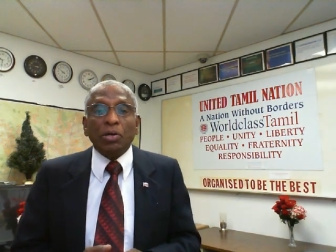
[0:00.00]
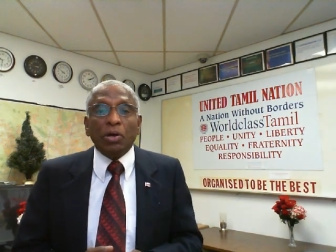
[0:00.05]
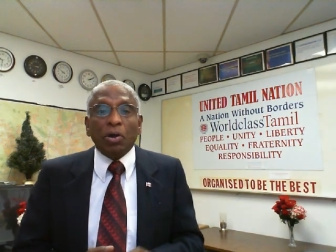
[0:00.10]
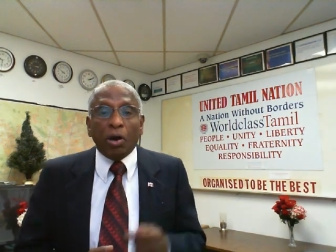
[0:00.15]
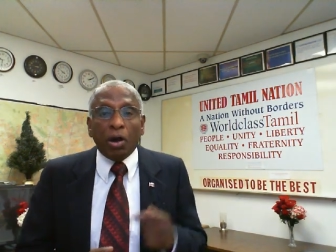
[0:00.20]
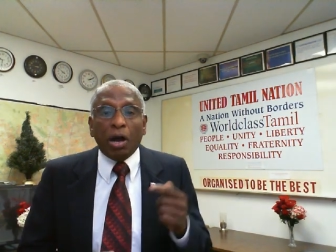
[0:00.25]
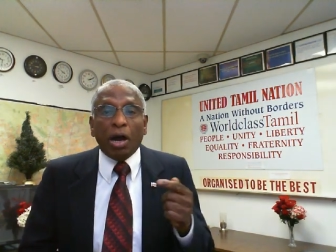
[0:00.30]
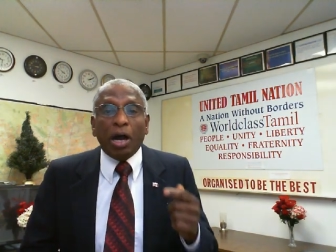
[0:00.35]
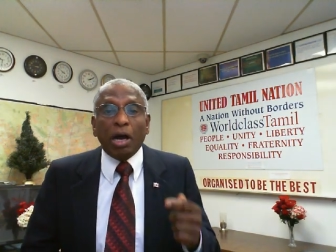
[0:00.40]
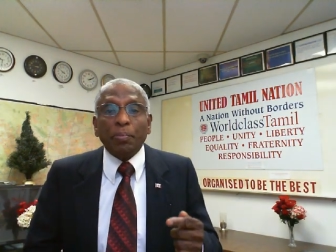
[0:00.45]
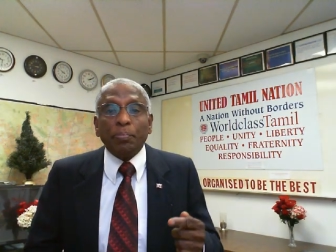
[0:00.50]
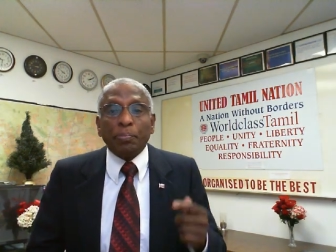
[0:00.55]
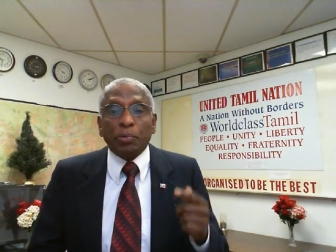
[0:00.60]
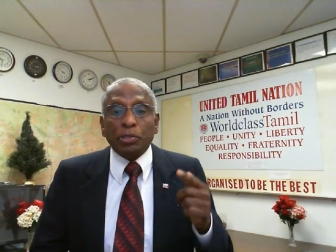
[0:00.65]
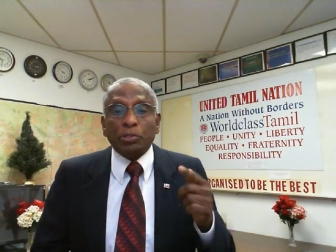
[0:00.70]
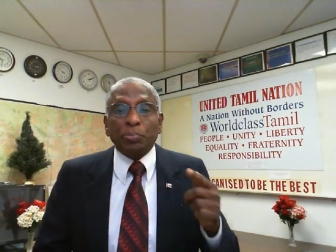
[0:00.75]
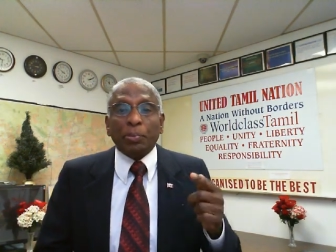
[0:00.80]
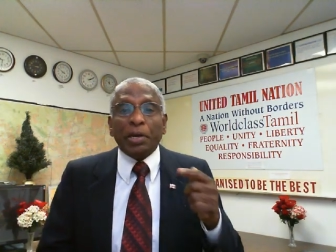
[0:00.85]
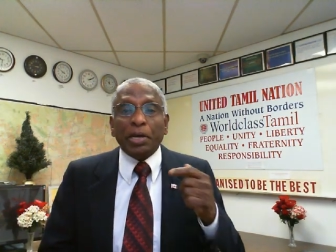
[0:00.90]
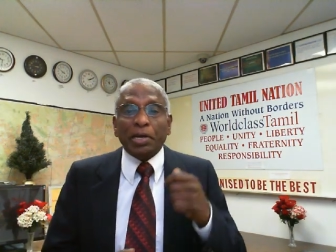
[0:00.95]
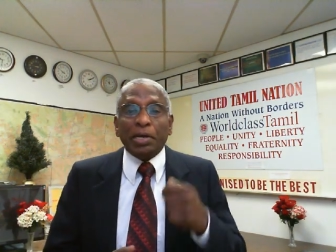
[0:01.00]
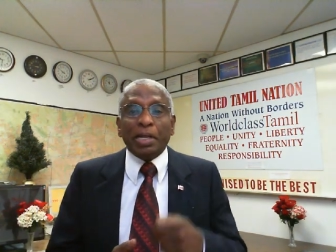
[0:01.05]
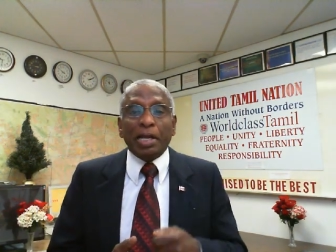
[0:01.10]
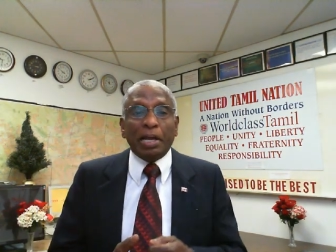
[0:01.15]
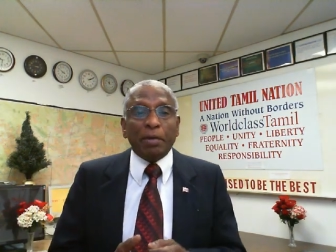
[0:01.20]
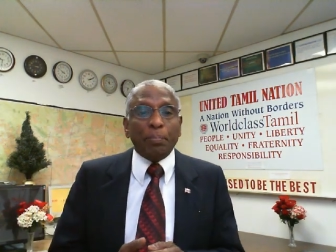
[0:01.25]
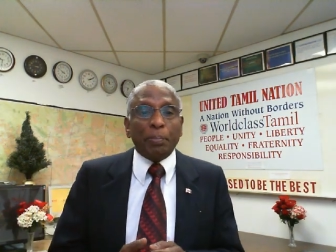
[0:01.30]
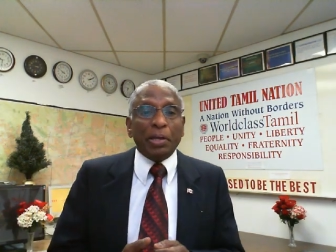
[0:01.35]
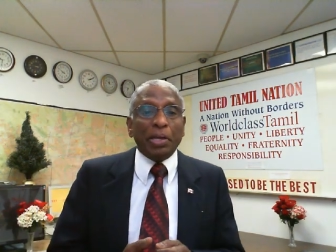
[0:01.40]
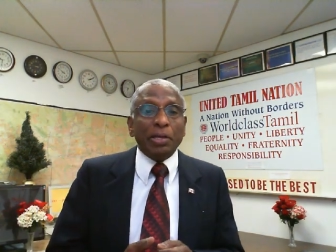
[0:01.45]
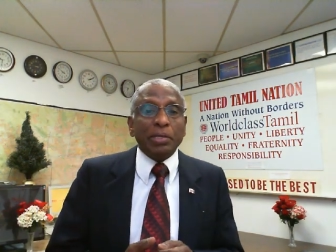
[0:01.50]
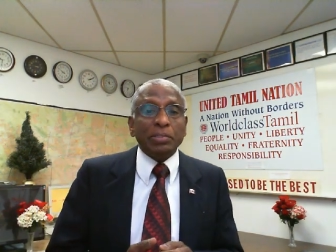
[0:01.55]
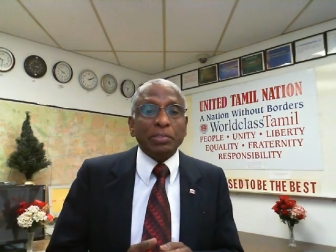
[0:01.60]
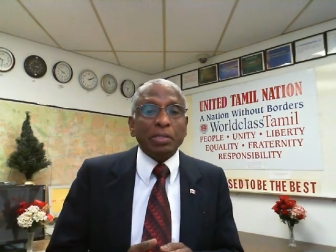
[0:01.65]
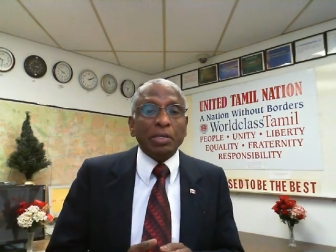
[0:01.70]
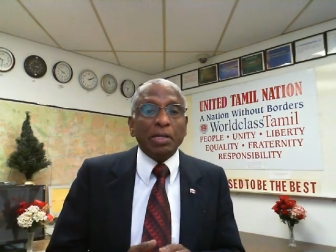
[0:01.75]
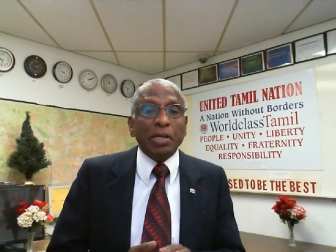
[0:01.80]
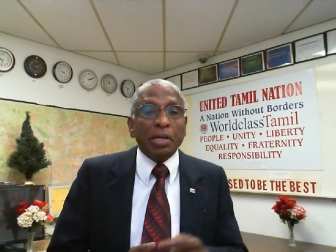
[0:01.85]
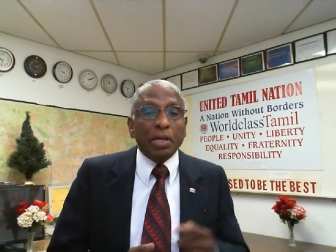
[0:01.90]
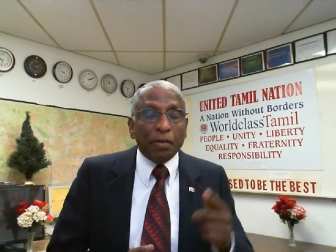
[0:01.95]
are prosperity and peace,
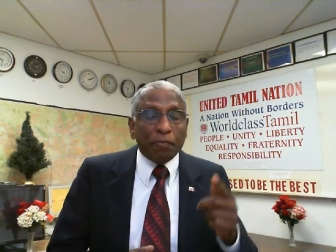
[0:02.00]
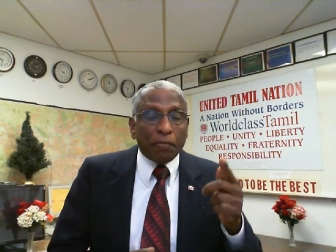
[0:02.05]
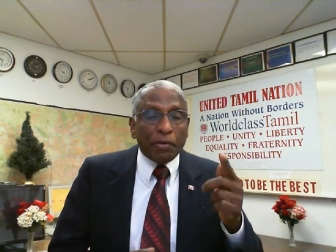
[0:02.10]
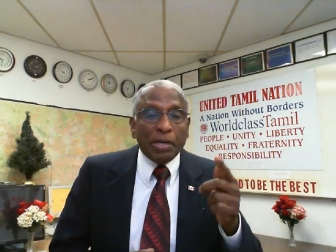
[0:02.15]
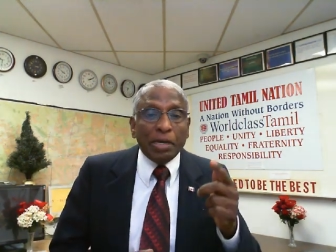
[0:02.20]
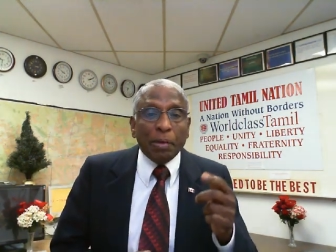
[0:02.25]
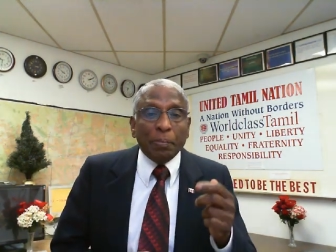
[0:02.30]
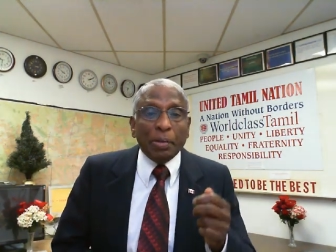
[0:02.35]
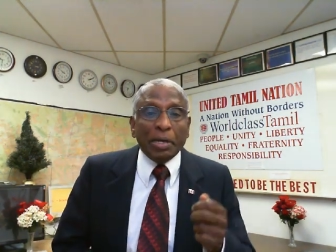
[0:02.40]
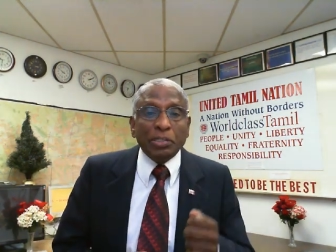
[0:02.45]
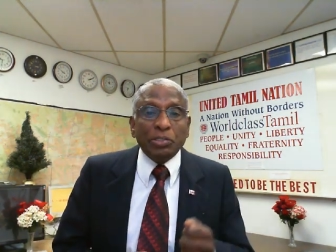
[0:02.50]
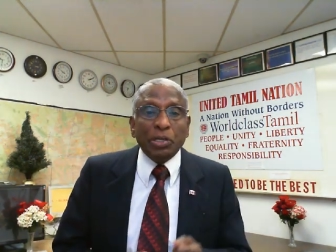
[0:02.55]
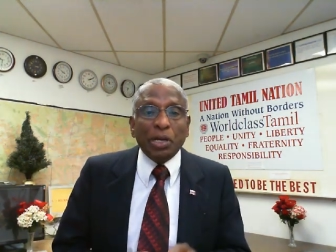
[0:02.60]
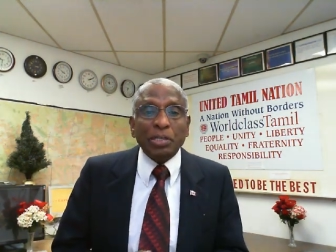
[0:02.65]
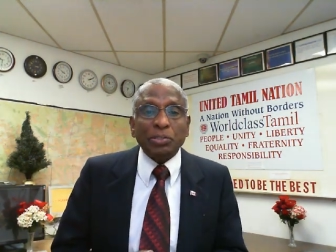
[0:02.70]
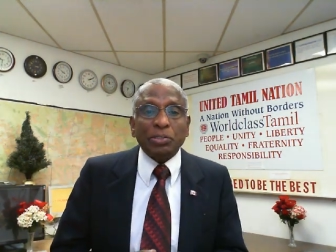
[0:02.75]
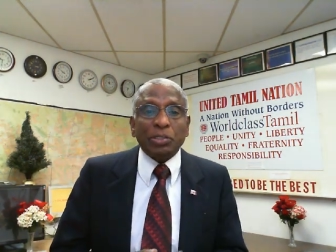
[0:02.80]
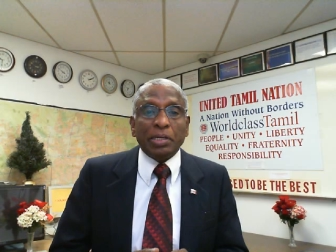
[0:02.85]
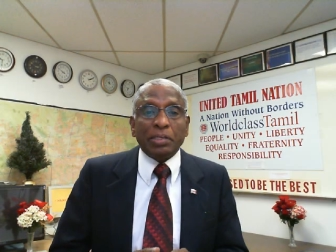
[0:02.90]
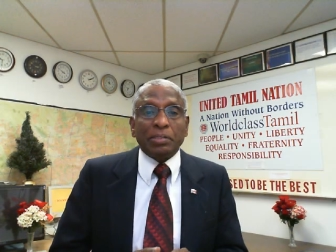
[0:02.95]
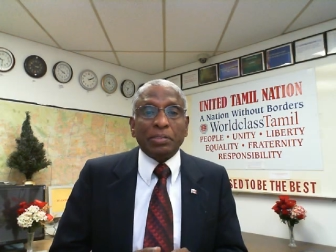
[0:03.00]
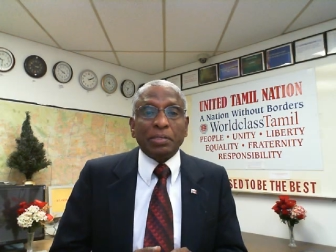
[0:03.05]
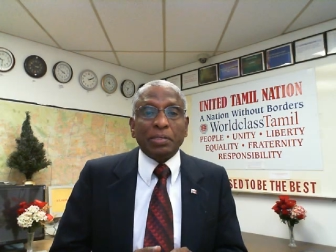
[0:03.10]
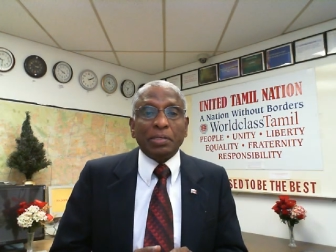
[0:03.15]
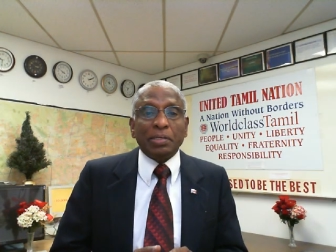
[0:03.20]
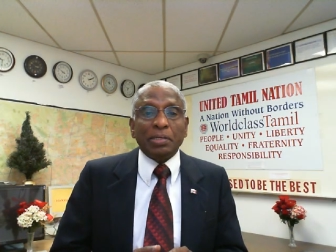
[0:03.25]
freedom and justice.